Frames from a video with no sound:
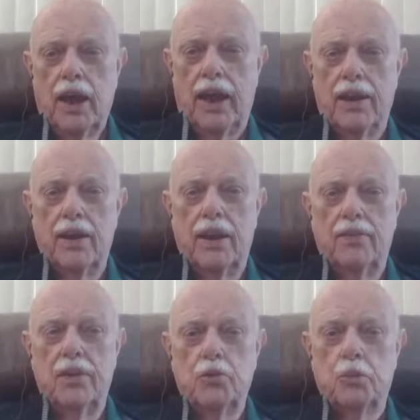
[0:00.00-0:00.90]
and
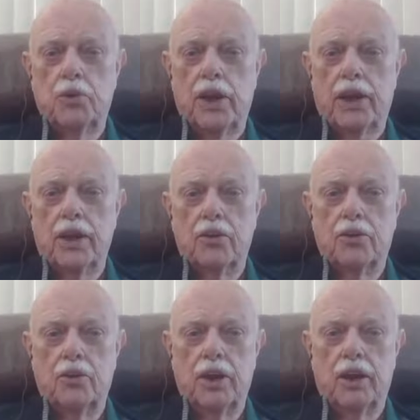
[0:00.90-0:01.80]
in this particular
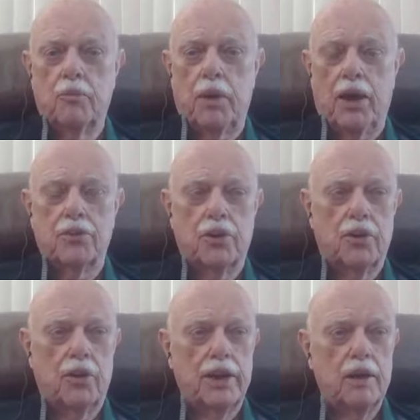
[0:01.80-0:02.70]
tuning capacitor
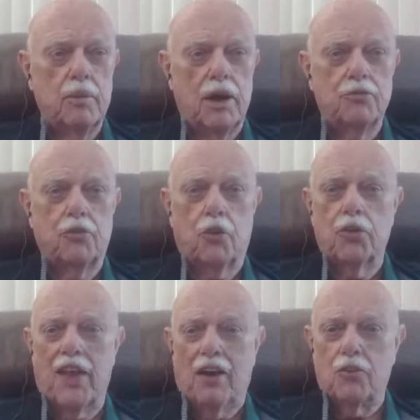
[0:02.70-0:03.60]
here, you get about
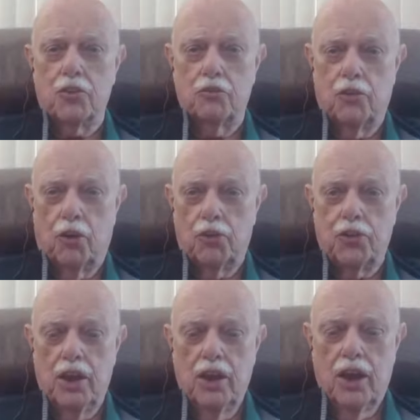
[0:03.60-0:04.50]
4,000 volts